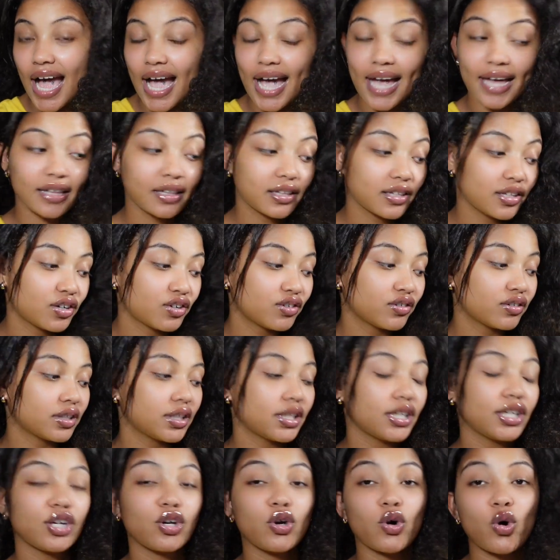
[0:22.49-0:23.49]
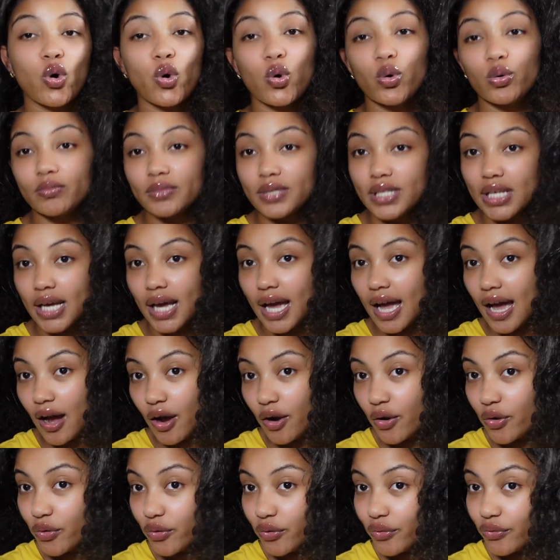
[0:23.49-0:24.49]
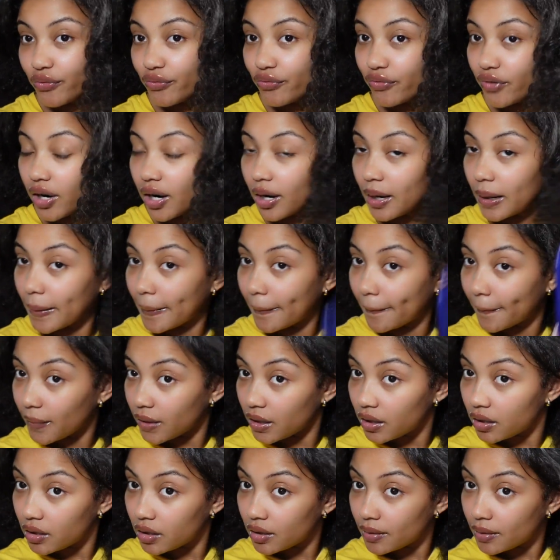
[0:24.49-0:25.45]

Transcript: I literally combed it out from